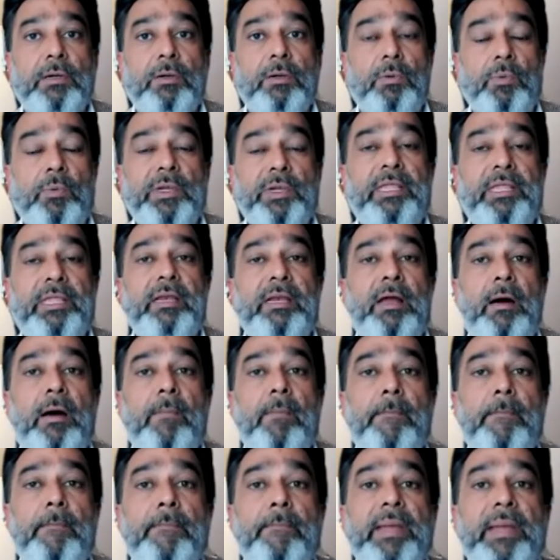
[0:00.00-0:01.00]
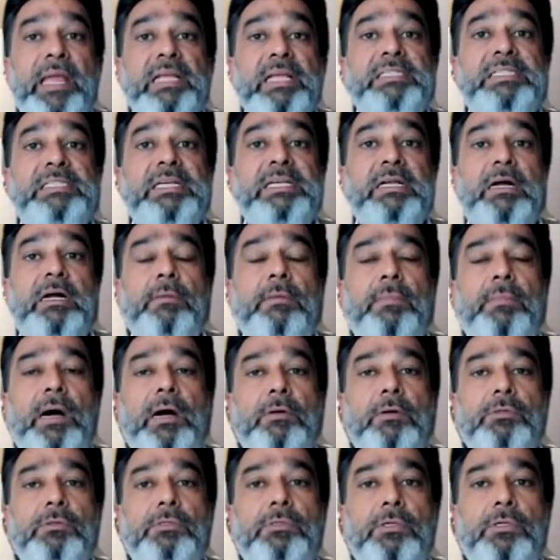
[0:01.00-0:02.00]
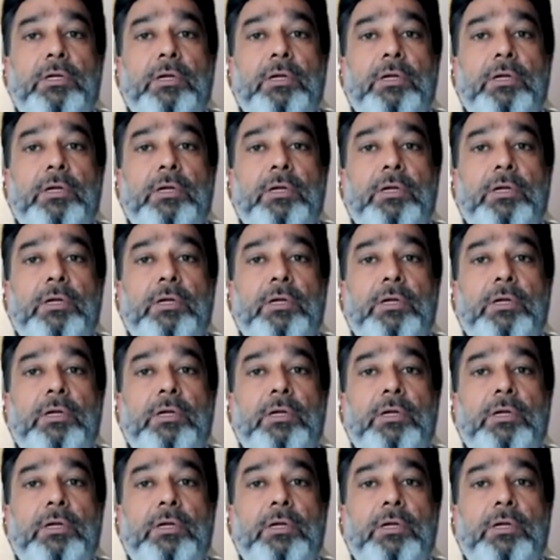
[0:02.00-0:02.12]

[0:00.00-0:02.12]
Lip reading: with an amazing amount